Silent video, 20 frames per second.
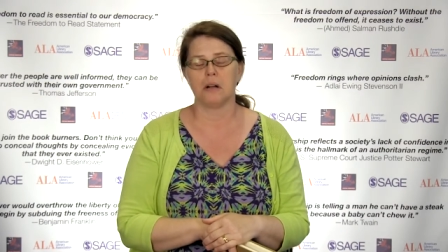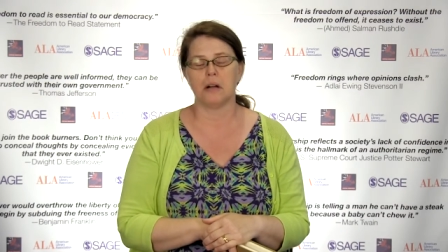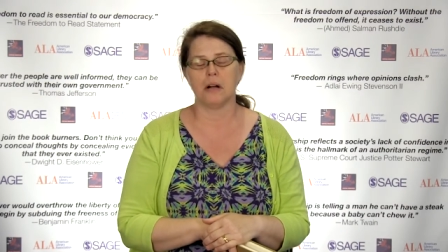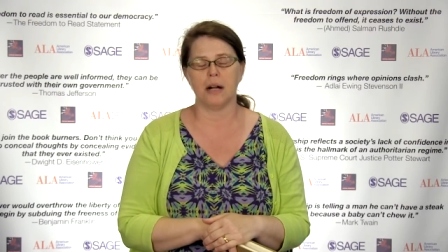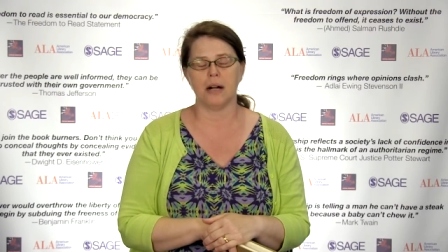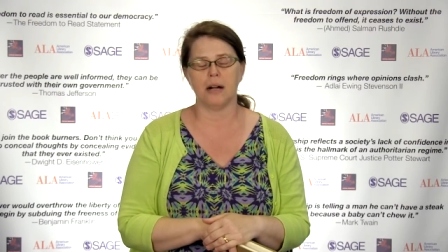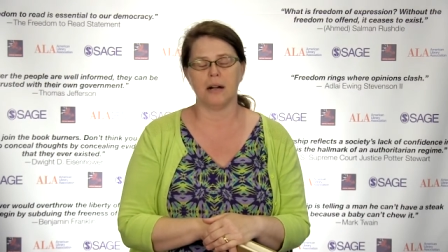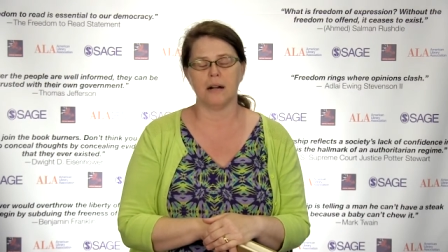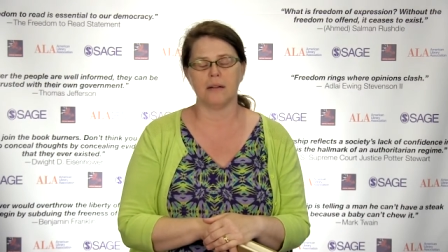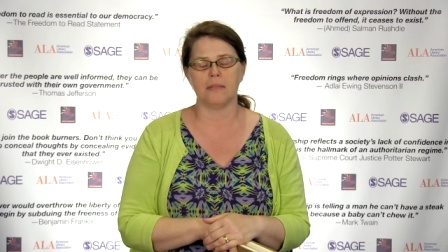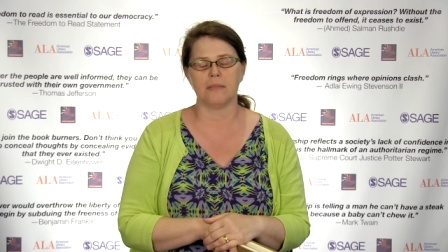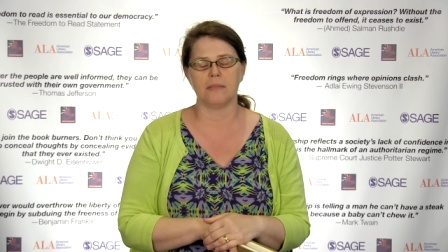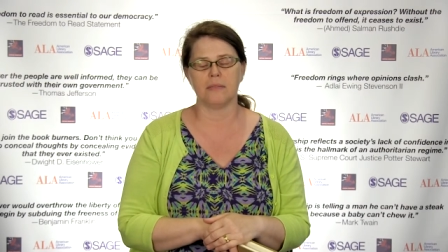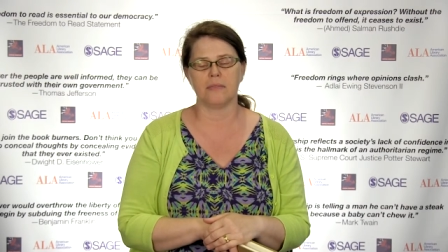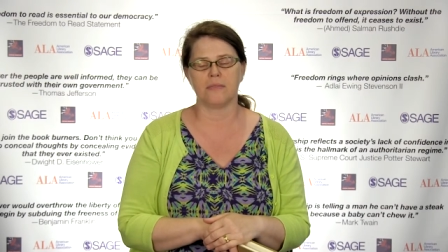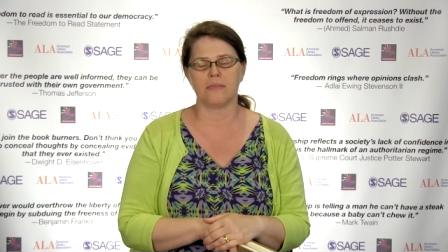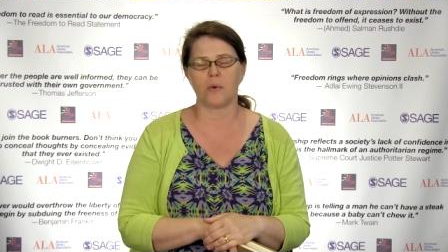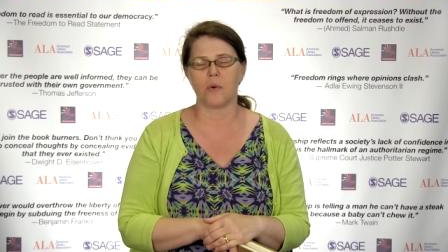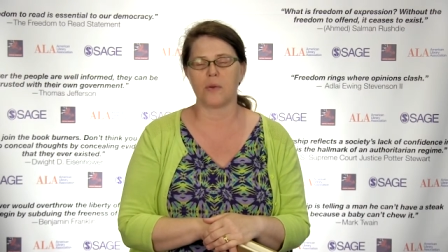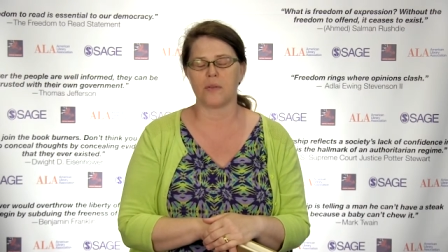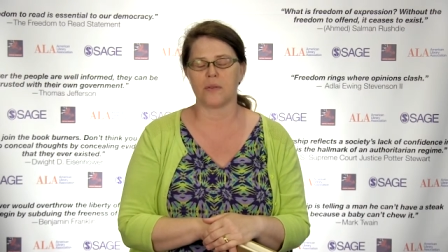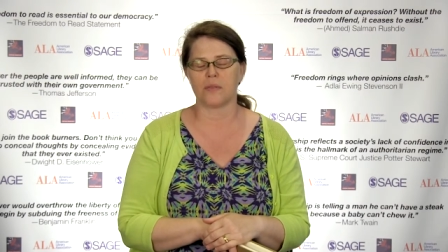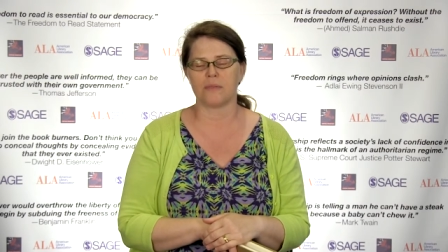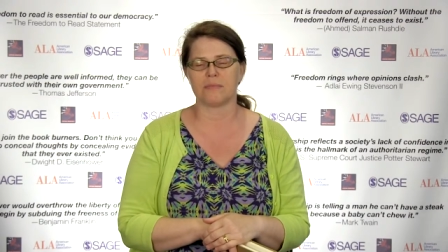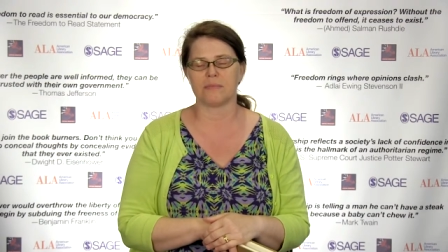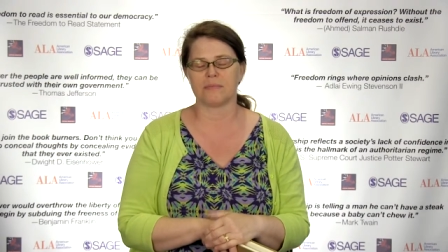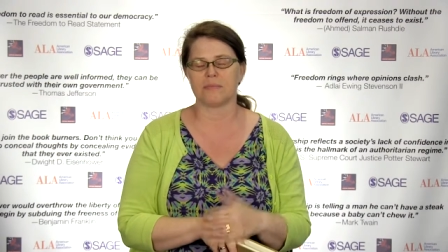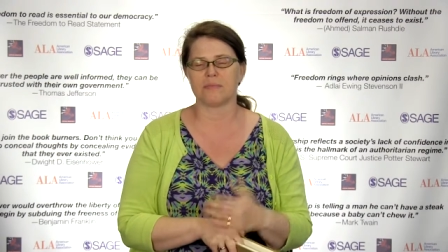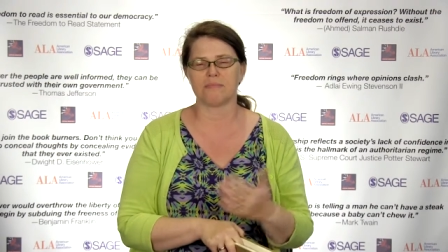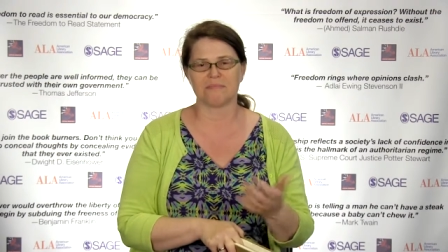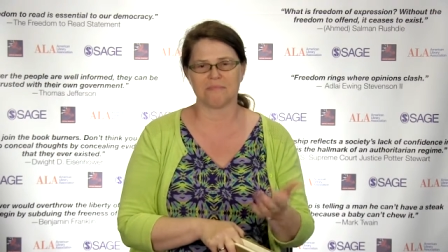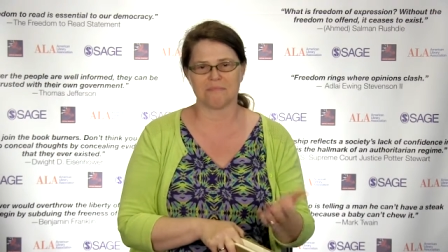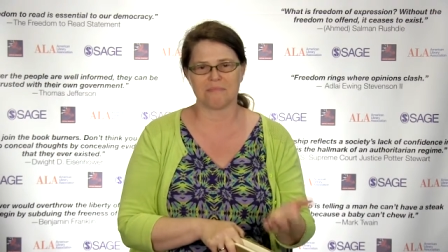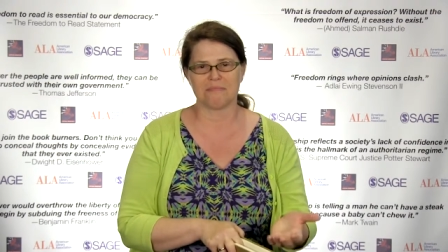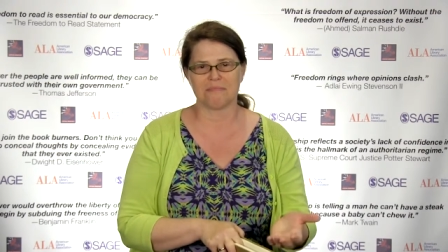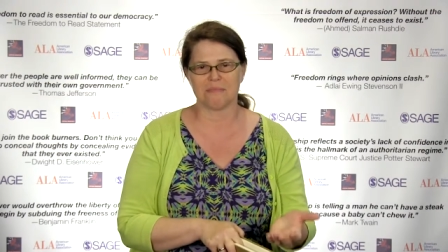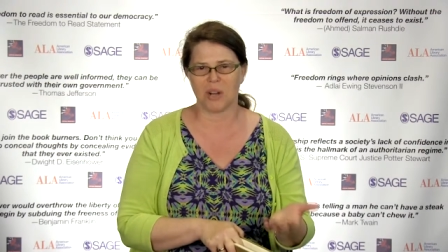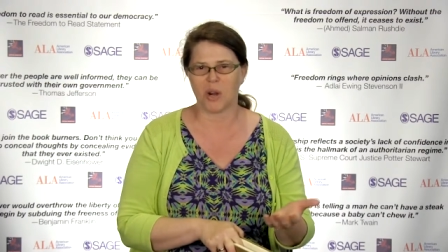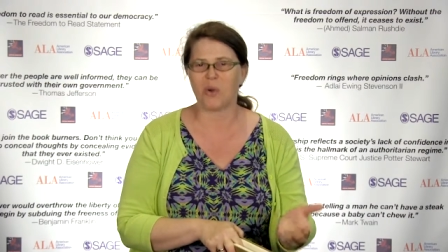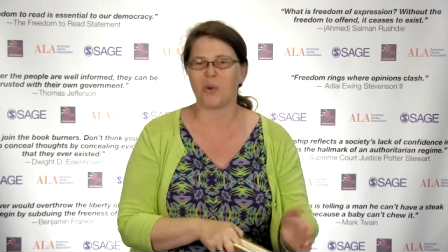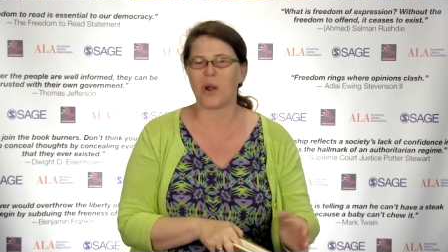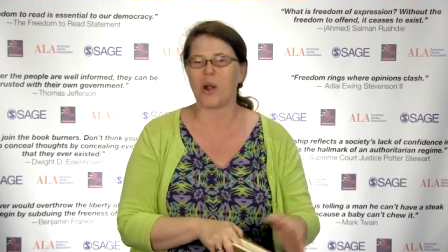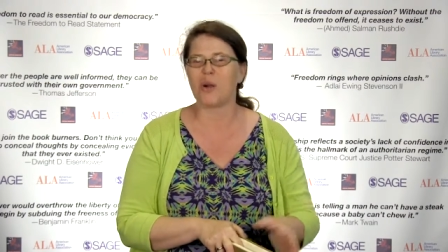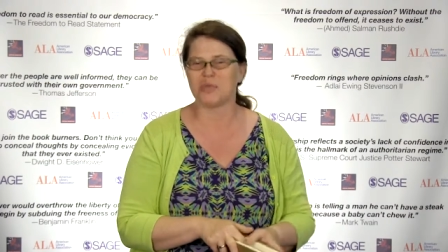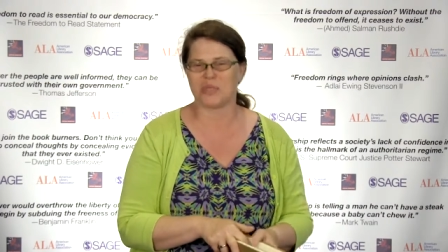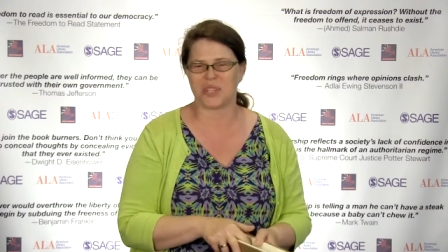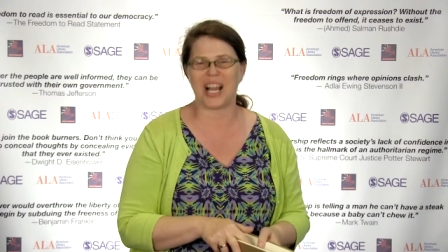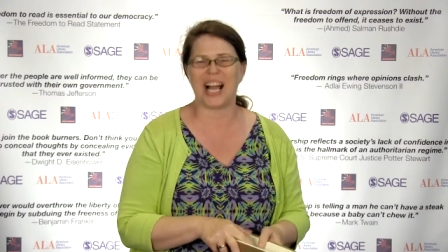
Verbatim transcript: uh, for her own